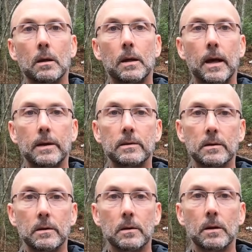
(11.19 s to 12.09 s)
Guys,
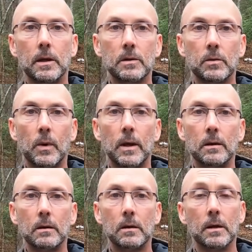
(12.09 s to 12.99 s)
guess what?
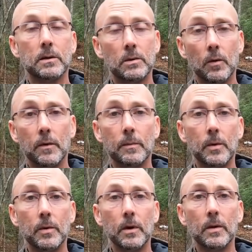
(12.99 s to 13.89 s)
It's
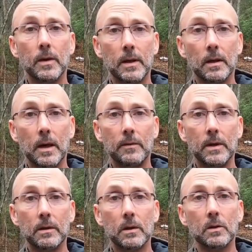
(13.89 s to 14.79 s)
November the
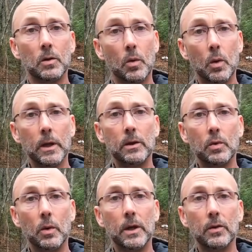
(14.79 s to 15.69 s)
11th,
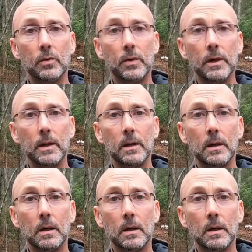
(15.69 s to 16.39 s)
2023.